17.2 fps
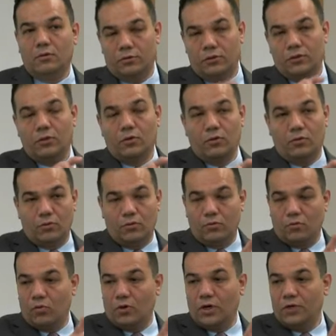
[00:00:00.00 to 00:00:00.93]
so
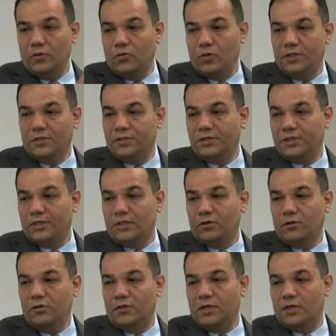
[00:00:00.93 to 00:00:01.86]
1, 1,
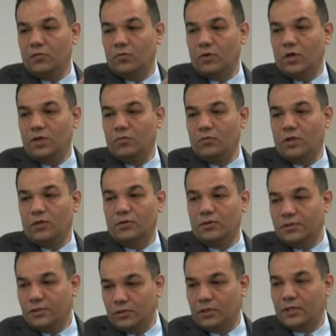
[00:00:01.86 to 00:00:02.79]
0, then 1, 1,
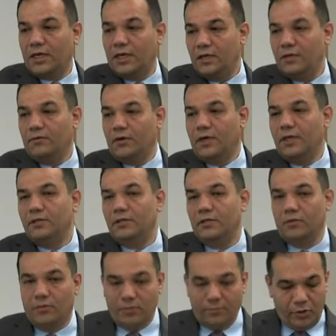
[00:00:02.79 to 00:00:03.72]
okay, right?
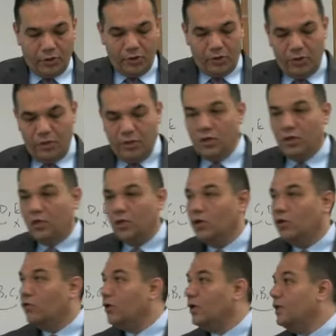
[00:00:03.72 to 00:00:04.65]
Remember?
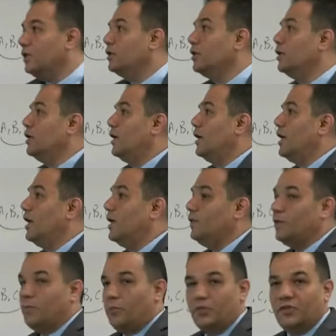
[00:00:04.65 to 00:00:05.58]
All right.
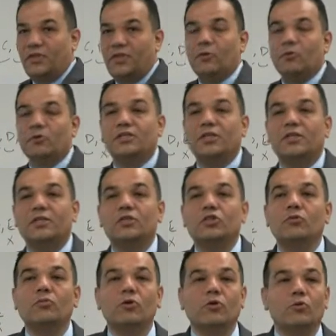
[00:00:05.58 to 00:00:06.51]
And the best thing we said is
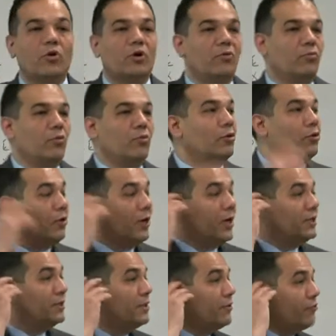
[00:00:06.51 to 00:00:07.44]
to
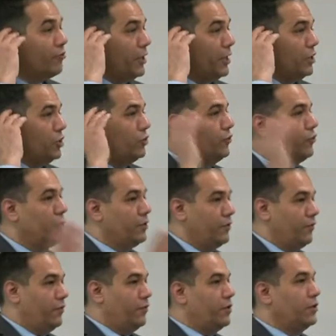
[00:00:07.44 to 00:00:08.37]
memorize the range for
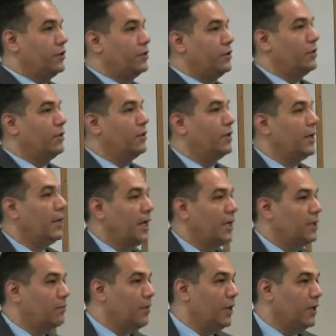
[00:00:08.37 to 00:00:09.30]
the first
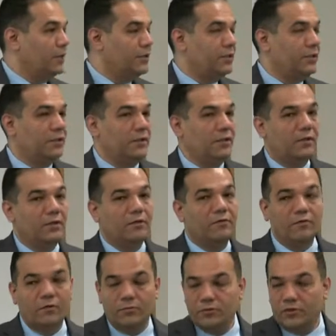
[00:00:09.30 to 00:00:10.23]
8 bits
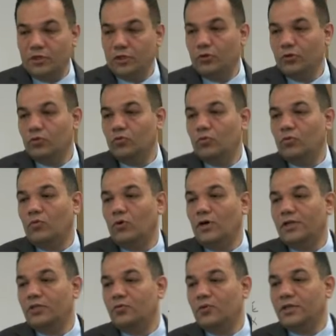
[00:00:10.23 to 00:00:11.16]
from 0 to
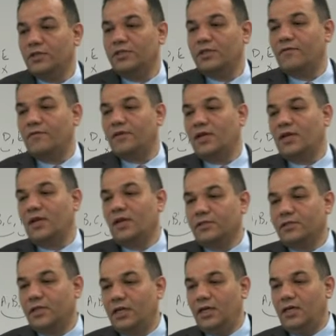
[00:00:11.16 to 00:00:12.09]
127
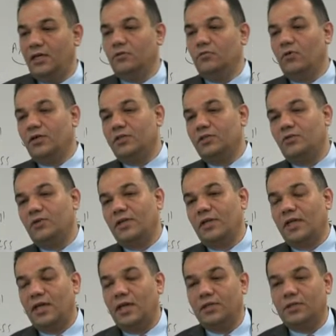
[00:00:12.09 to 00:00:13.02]
plus 8,
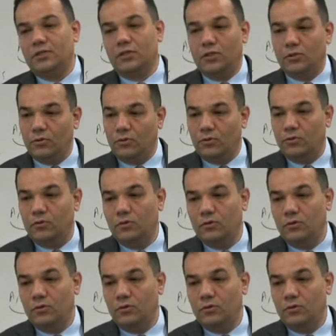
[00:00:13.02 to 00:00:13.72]
128 to